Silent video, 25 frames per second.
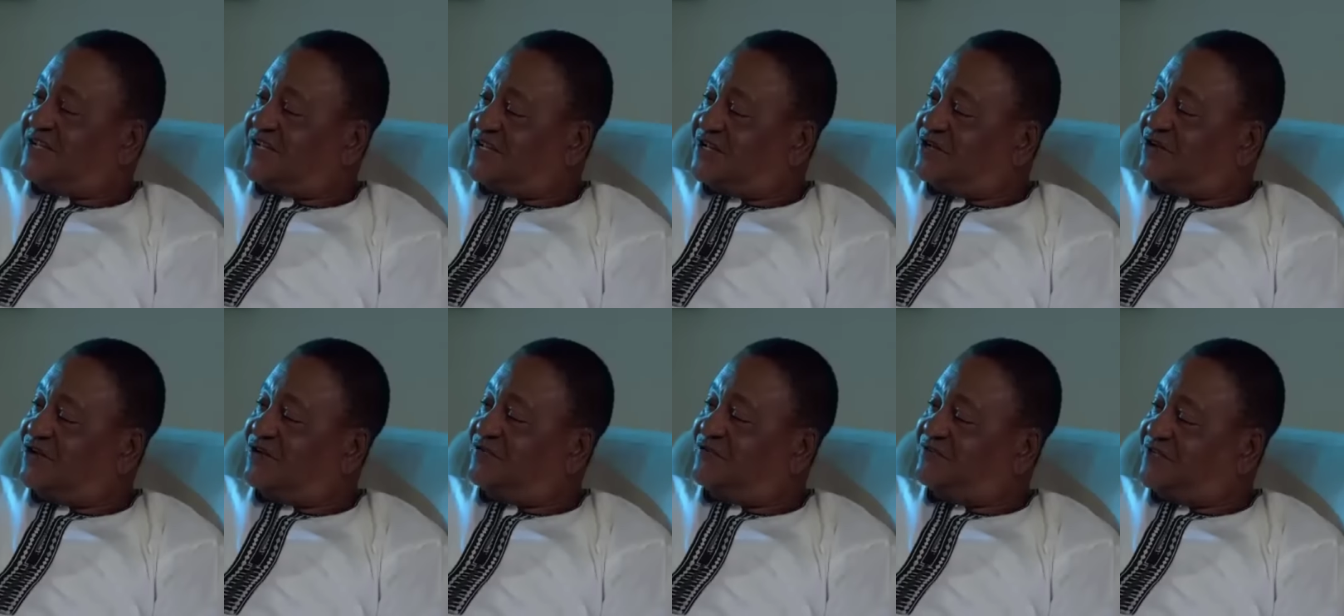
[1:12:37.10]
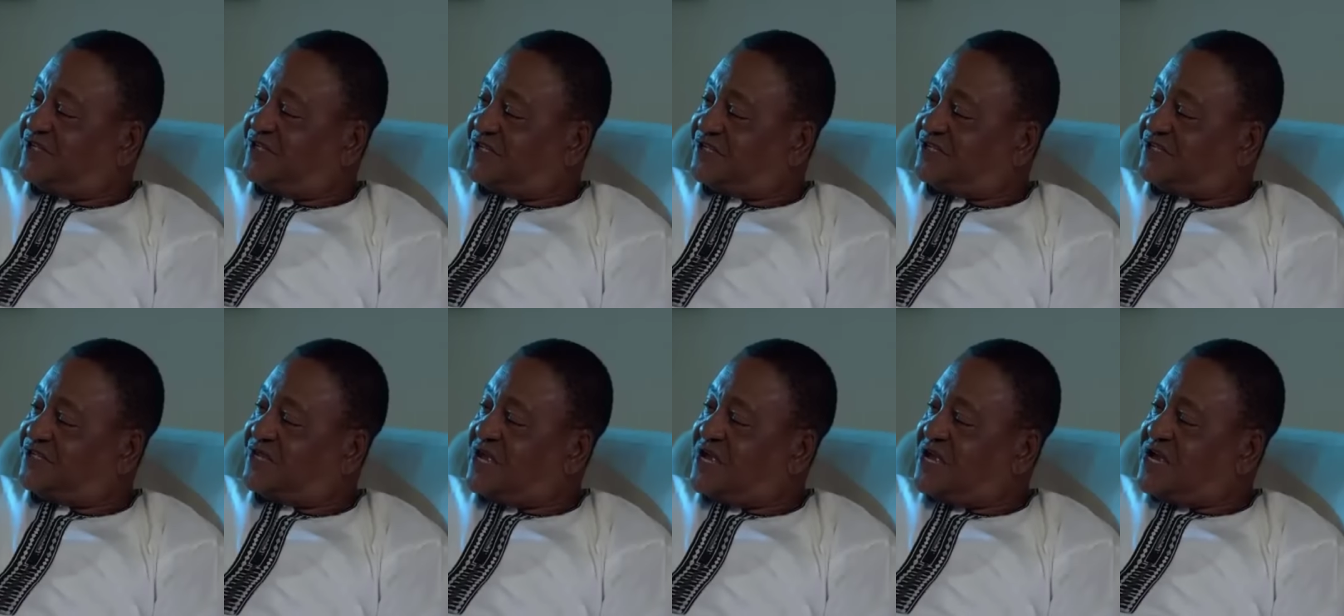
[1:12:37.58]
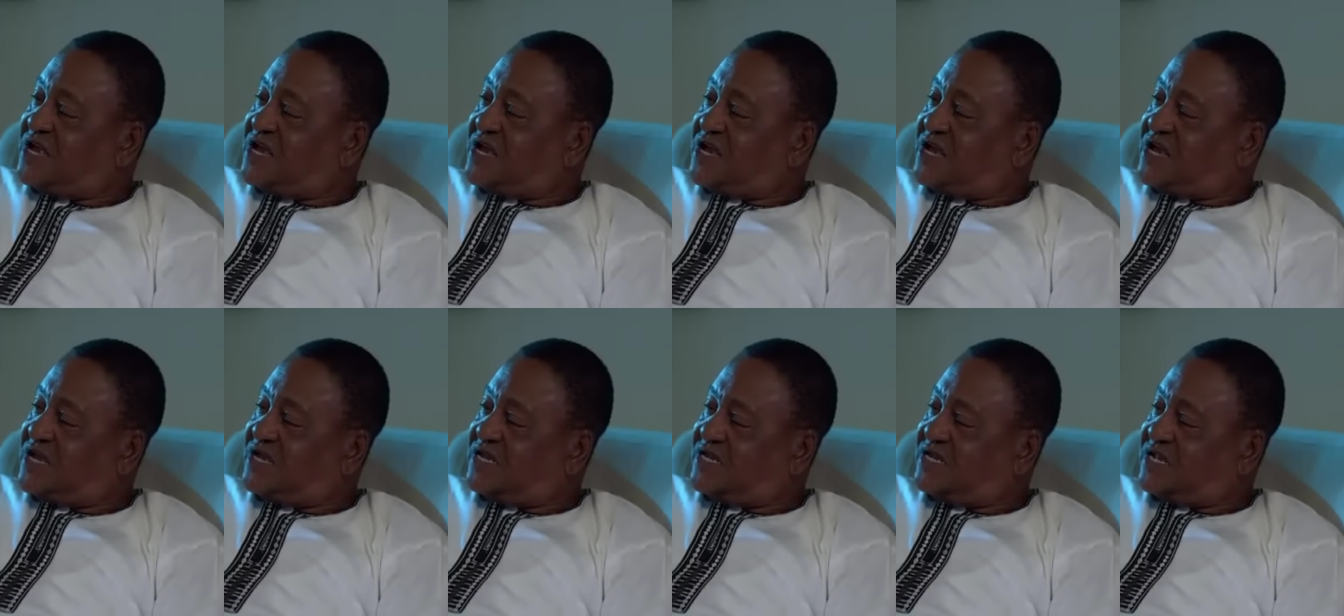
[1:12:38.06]
I love this.
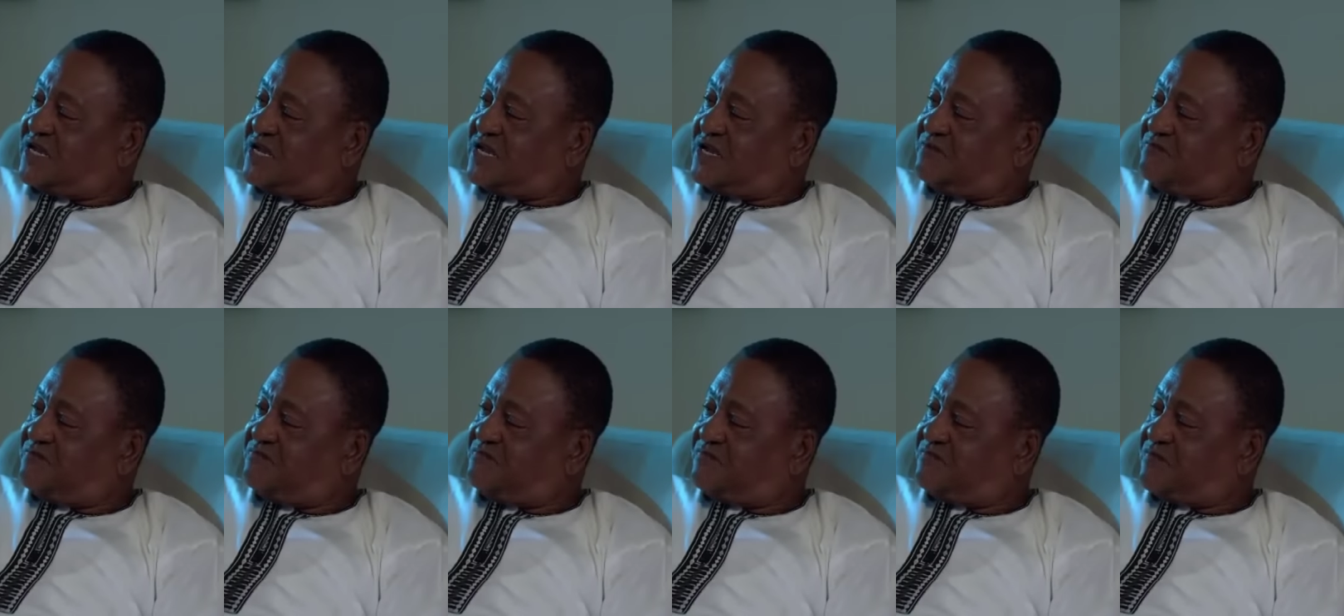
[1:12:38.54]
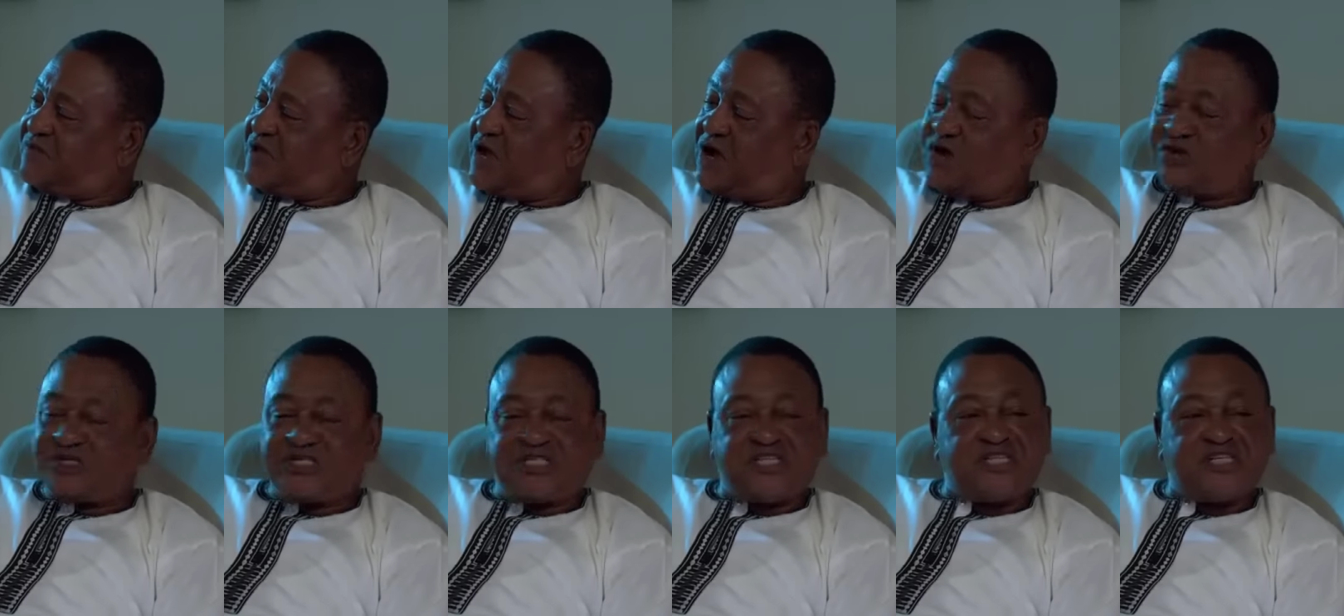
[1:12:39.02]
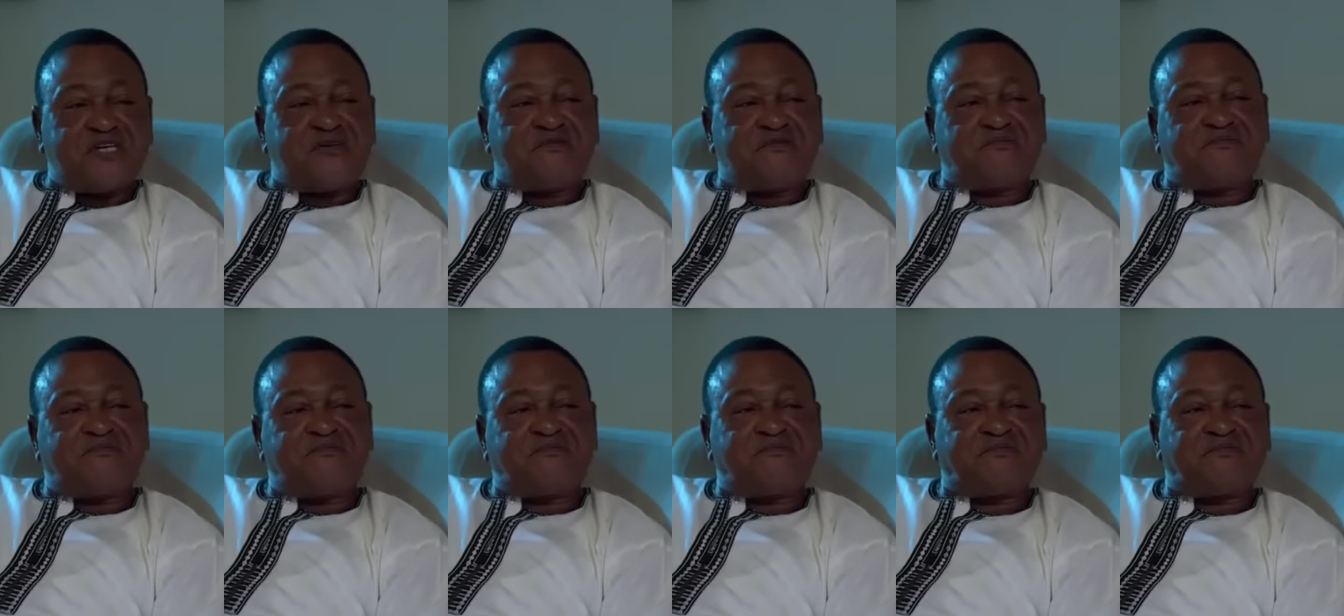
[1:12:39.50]
And how is she?